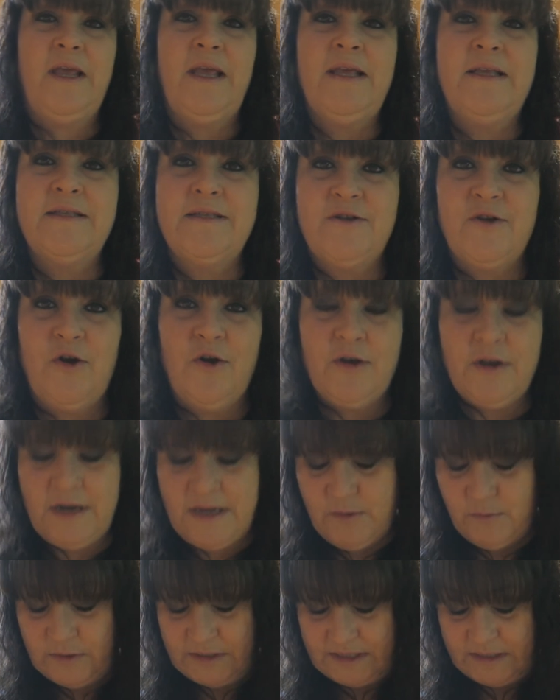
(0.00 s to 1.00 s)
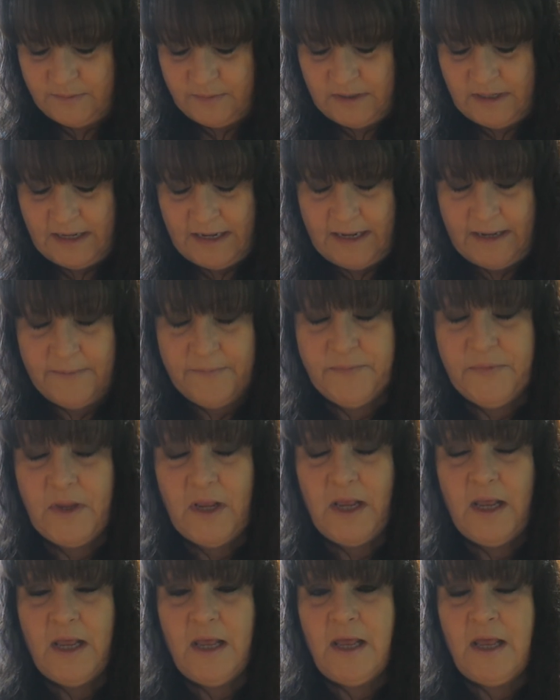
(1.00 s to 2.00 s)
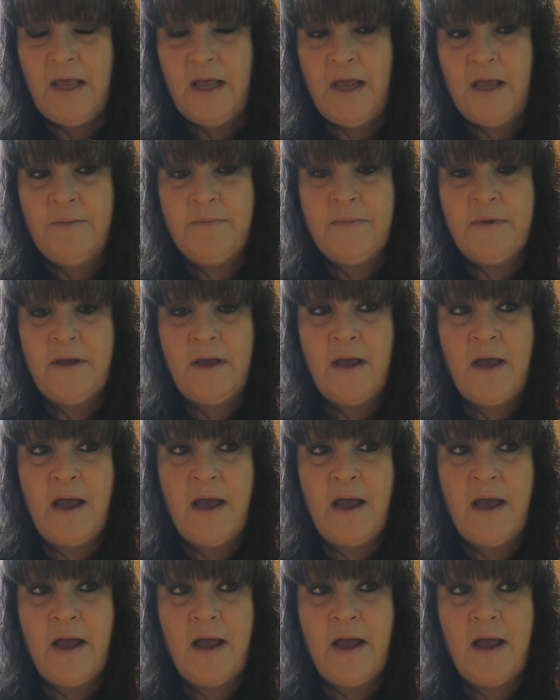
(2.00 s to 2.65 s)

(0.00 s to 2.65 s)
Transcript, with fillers: He's talking. He wants to play. Um,